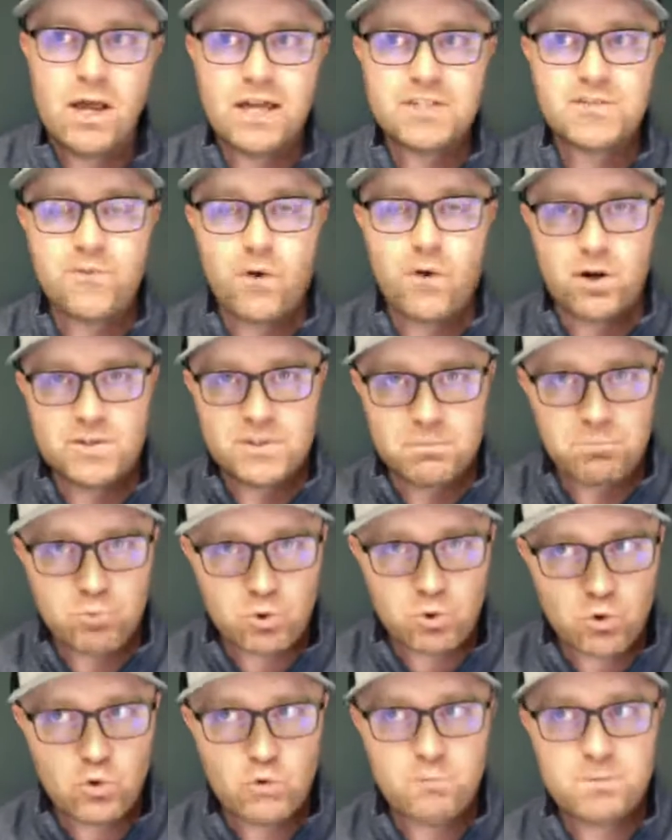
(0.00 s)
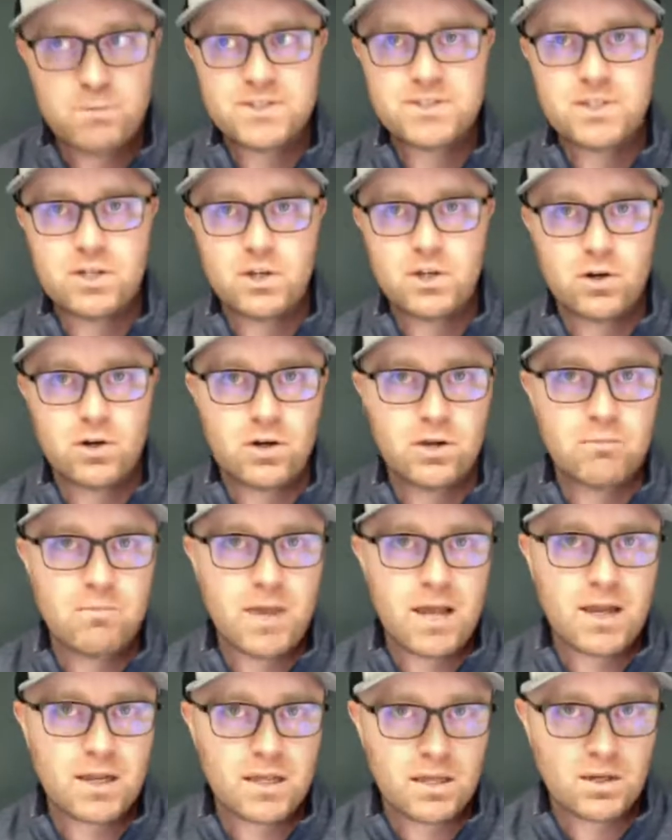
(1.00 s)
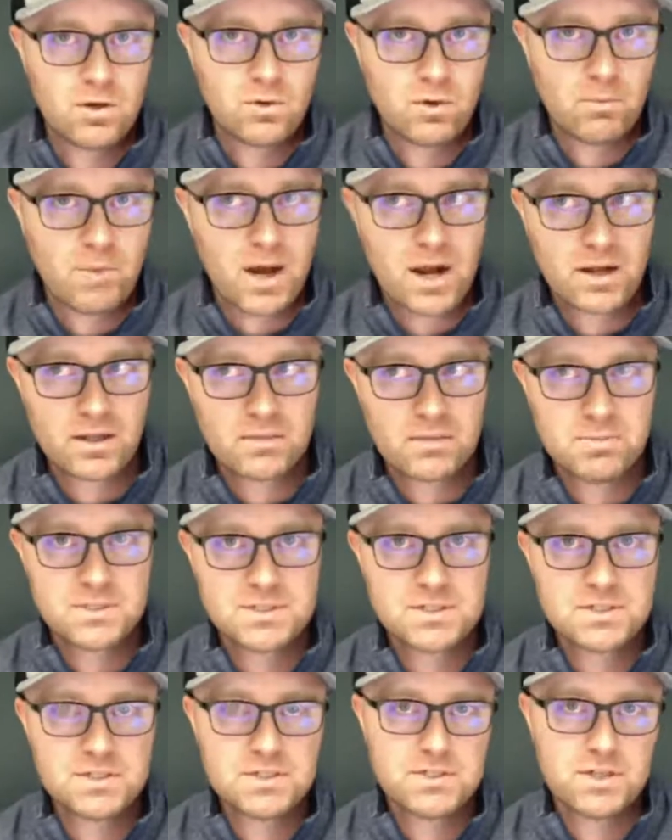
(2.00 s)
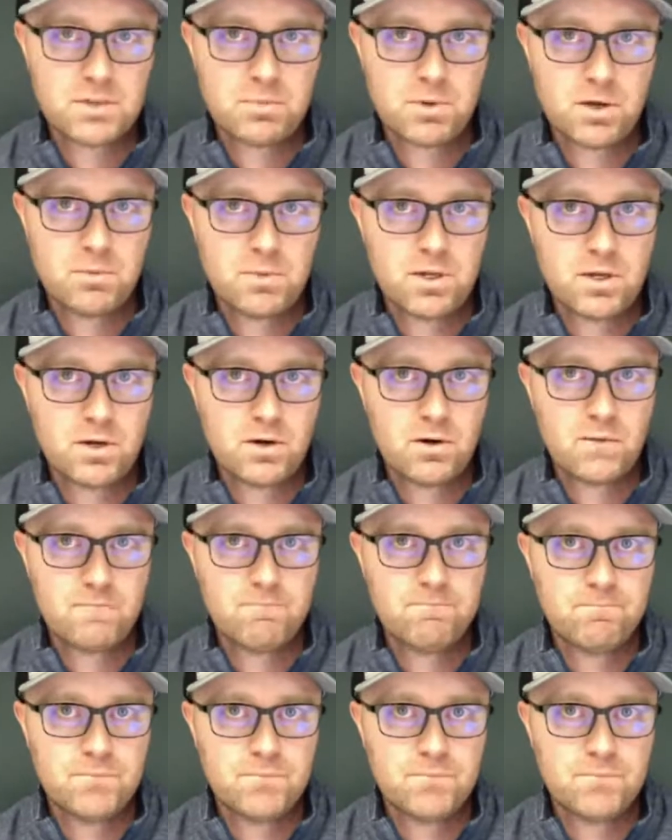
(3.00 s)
as far as improvements that you're going to make in your remodeling business this upcoming year.